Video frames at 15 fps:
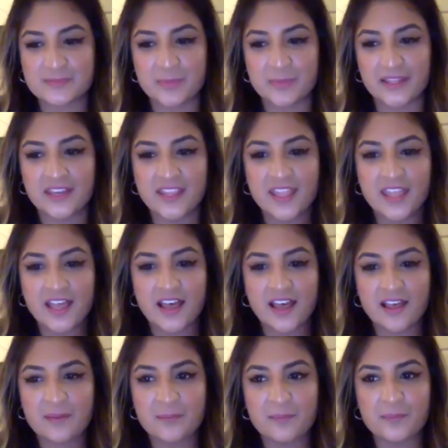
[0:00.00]
But
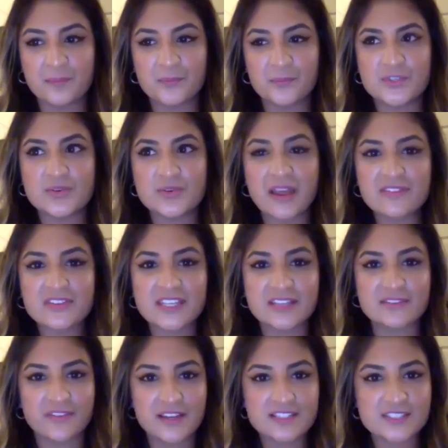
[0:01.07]
do you have any
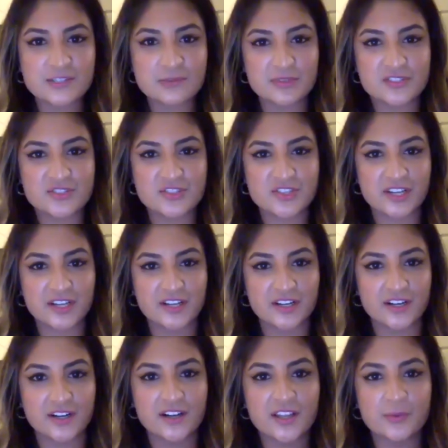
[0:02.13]
advice you would
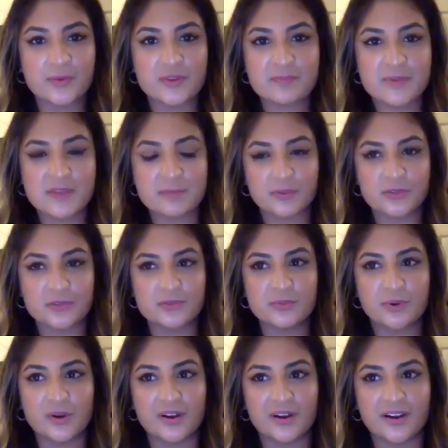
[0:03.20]
share with people
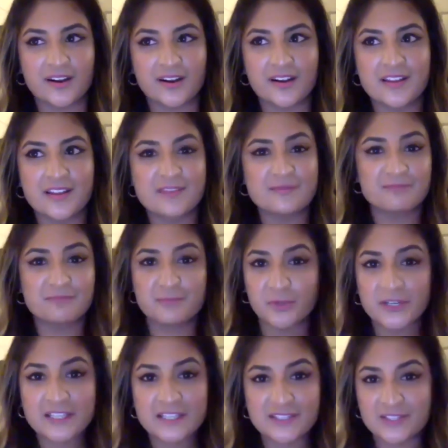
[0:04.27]
who are
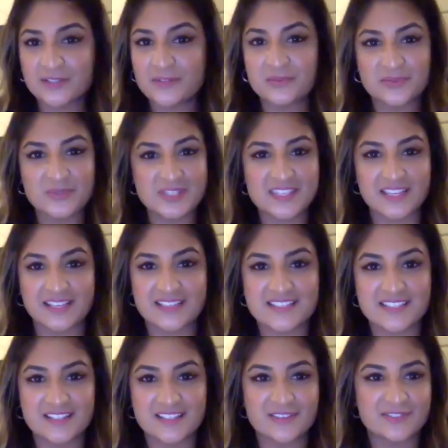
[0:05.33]
brand new to the
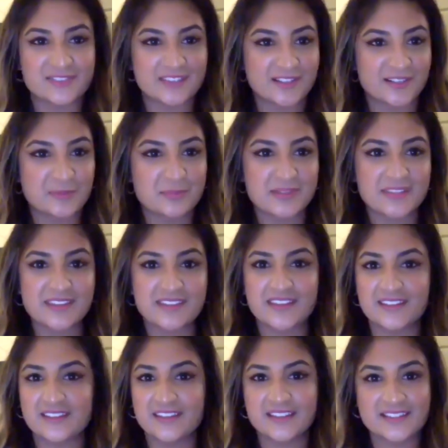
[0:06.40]
idea of therapy
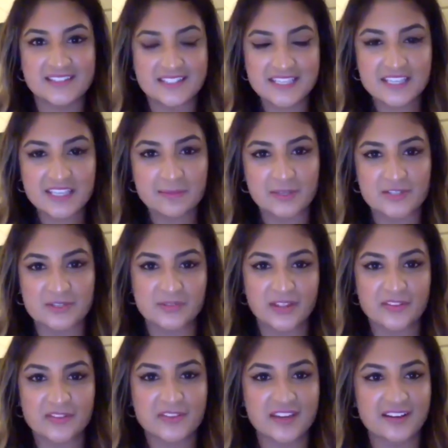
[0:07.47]
and seeking mental
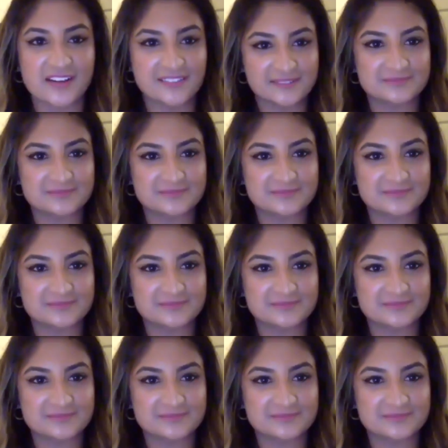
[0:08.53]
health care?